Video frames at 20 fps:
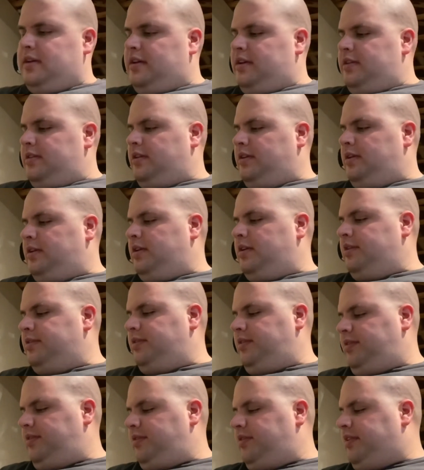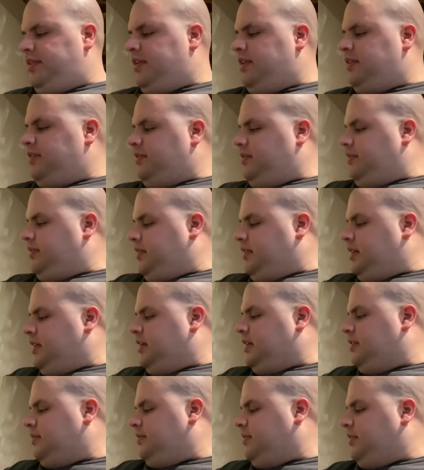The whole
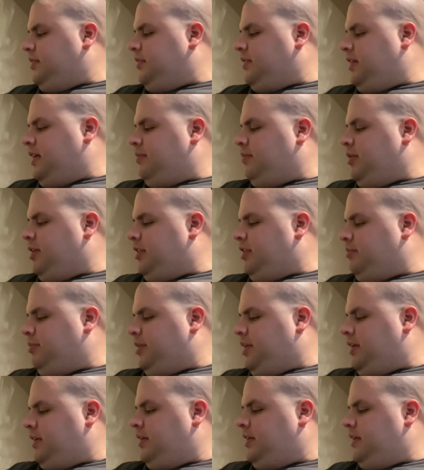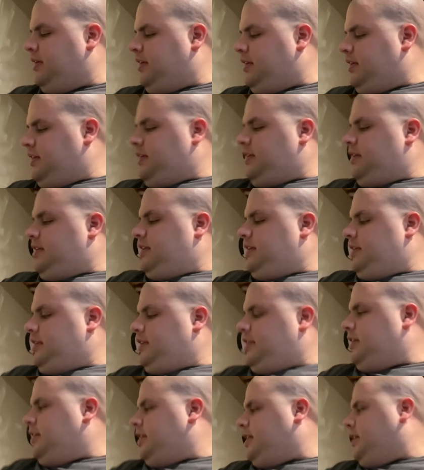series for Saved by the Bell,
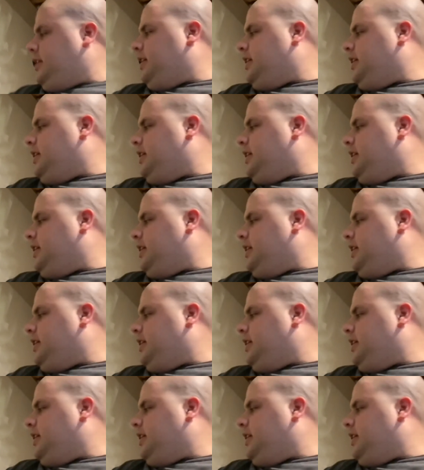and I